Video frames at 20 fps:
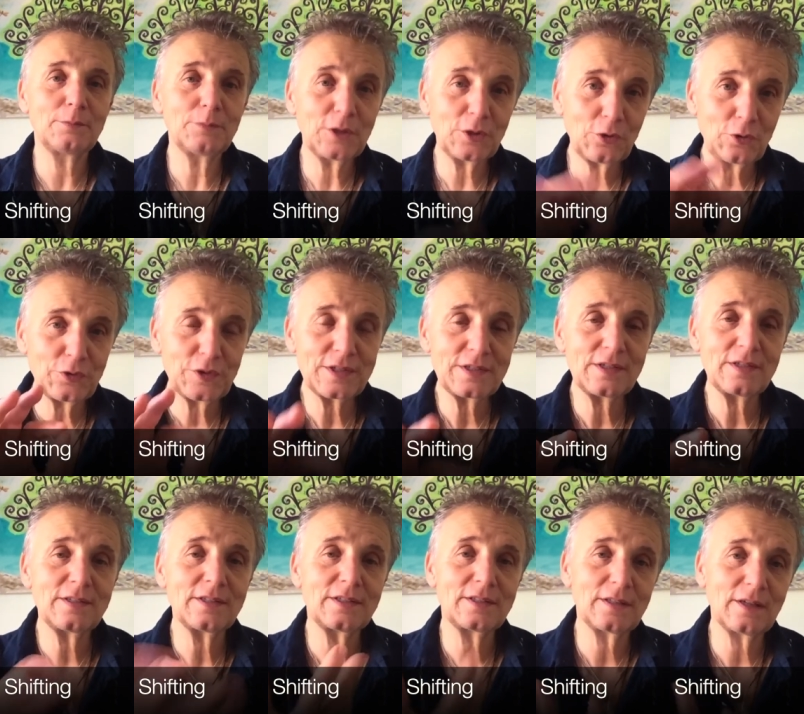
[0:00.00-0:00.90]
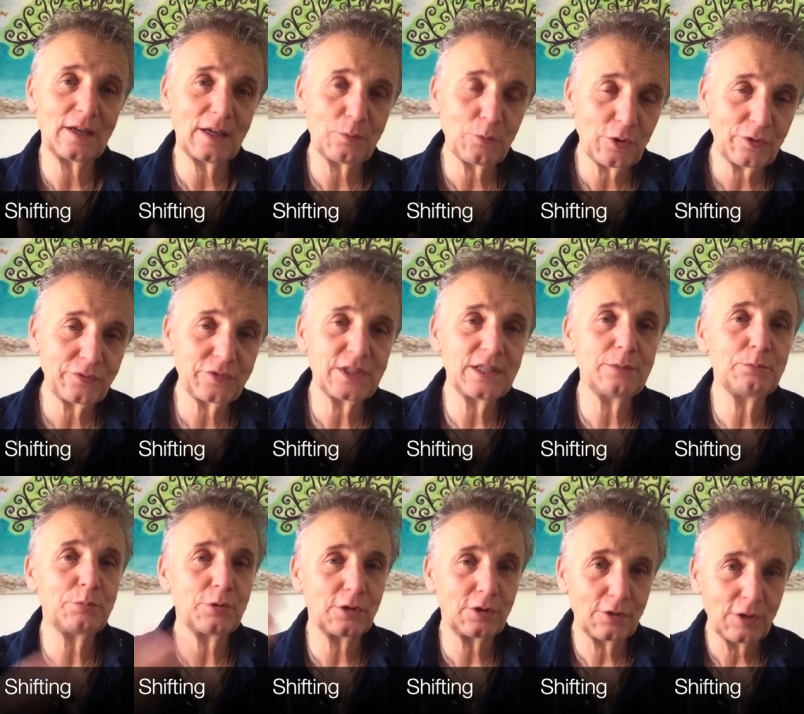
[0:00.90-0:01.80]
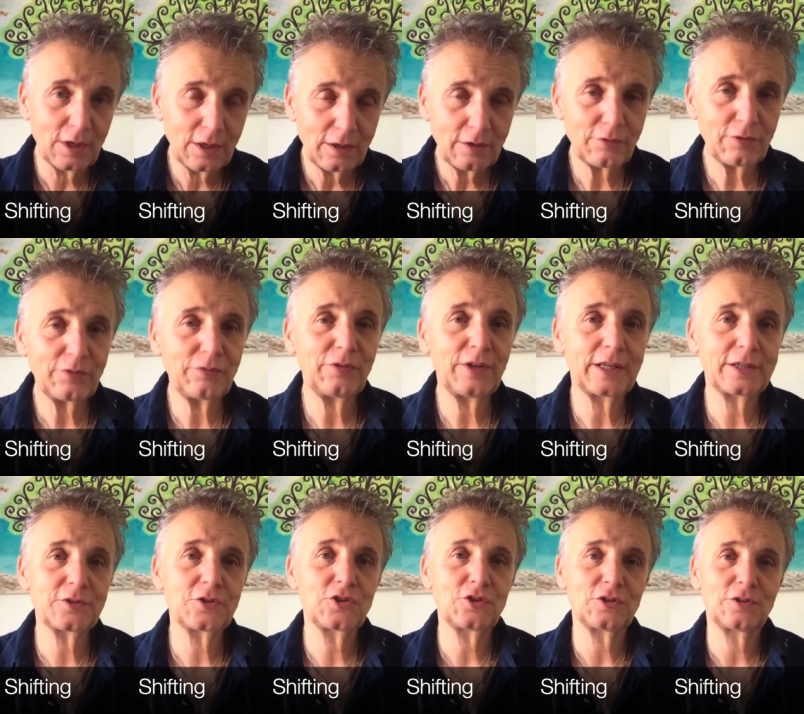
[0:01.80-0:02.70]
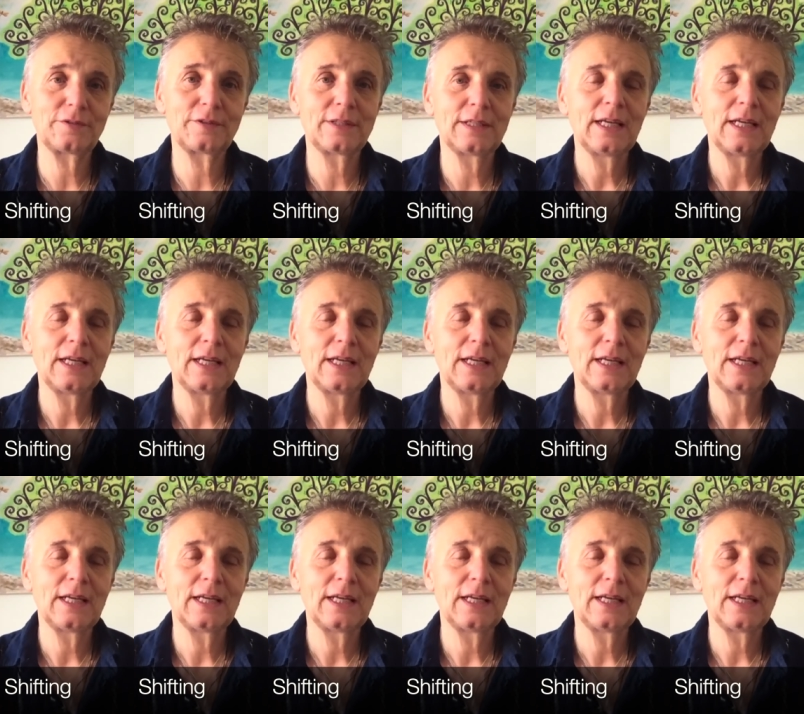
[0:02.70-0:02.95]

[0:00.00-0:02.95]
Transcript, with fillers: No, this is a time of deeper reflection.